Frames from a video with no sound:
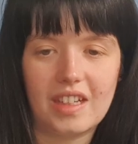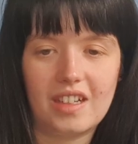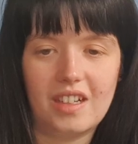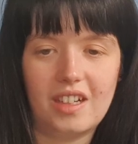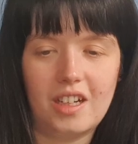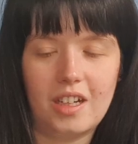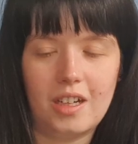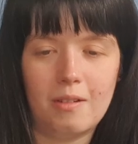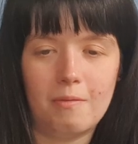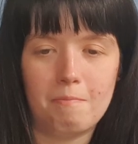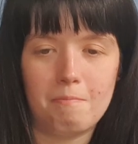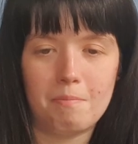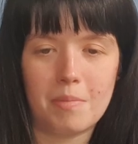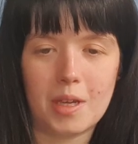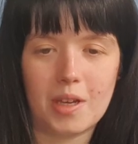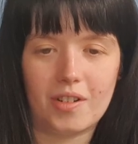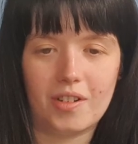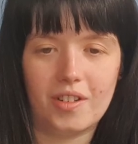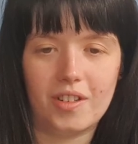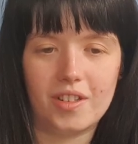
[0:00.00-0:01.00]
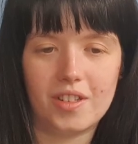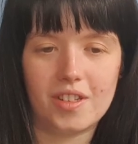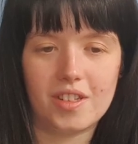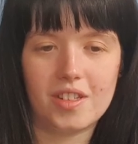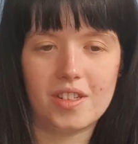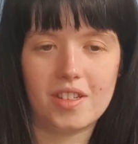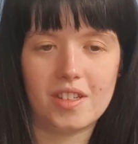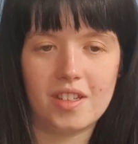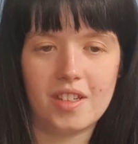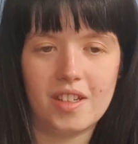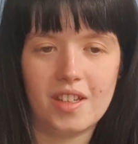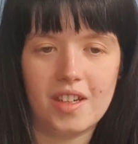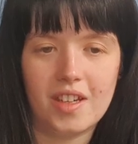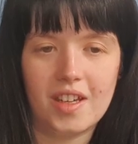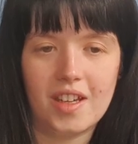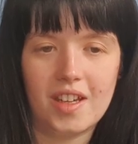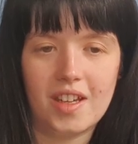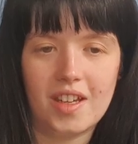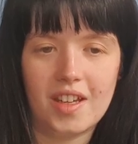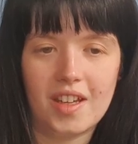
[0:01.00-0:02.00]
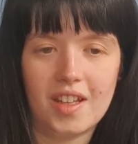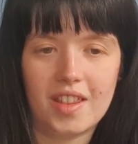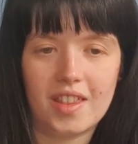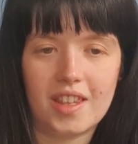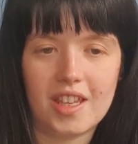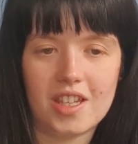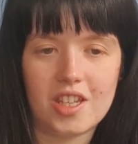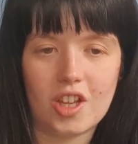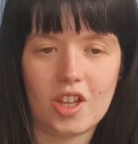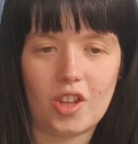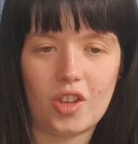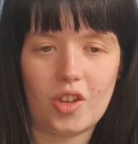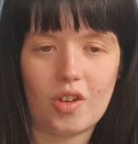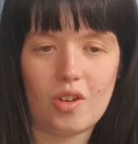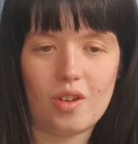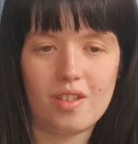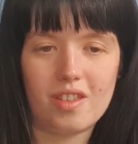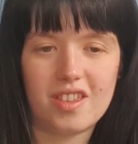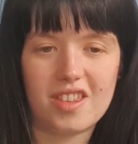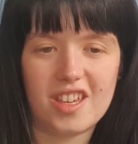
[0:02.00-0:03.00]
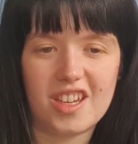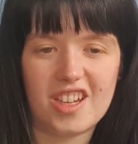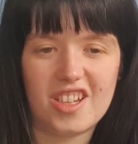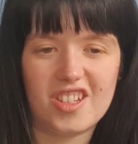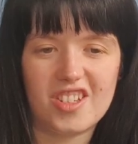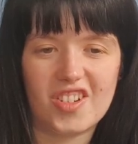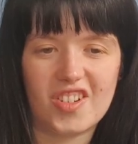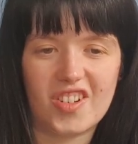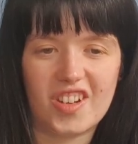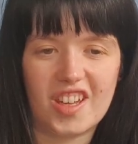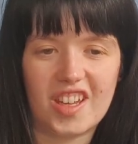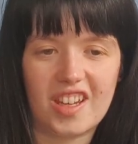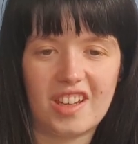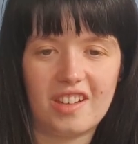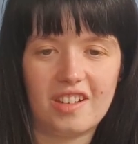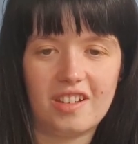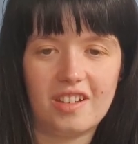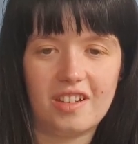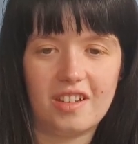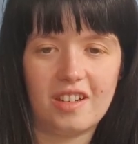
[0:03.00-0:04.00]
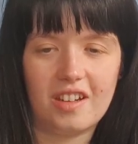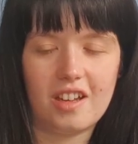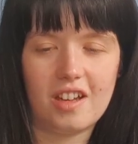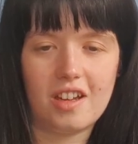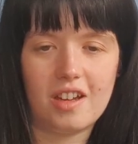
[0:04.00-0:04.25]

Because there's a lot of things on here